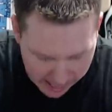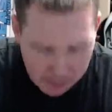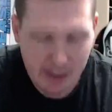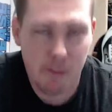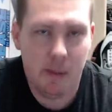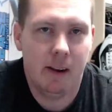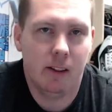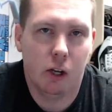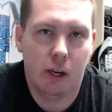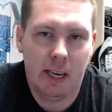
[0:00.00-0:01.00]
I've been
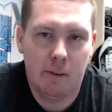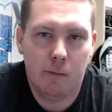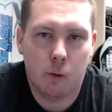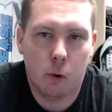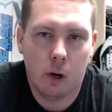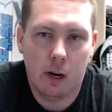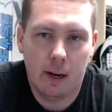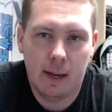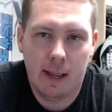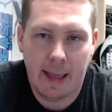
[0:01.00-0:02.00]
looking for
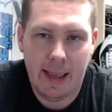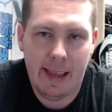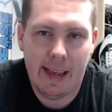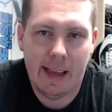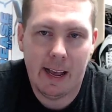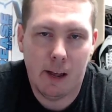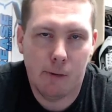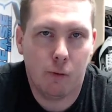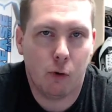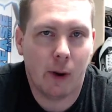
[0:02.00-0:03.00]
a, uh, a
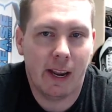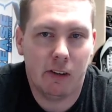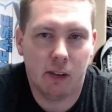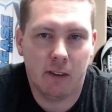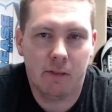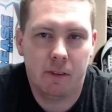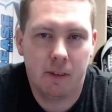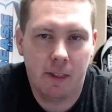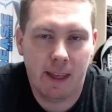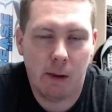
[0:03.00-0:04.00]
full right glove
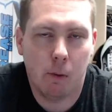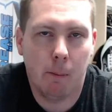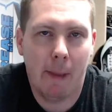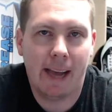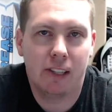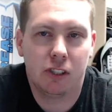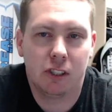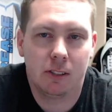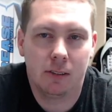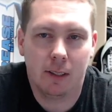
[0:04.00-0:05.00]
that will match
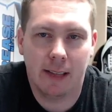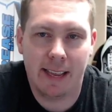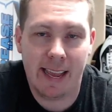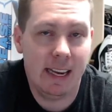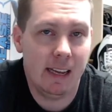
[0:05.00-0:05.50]
like any of the